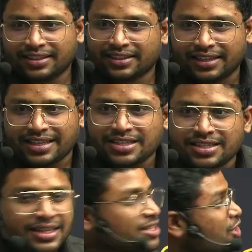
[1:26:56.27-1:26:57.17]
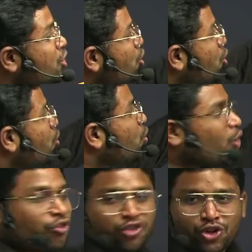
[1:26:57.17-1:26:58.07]
Yes, this is rule
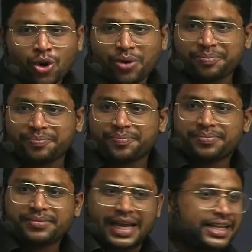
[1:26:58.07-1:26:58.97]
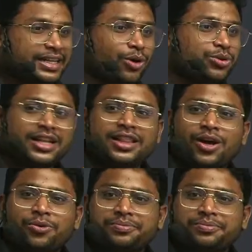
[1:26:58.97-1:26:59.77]
of law. Any doubt till now?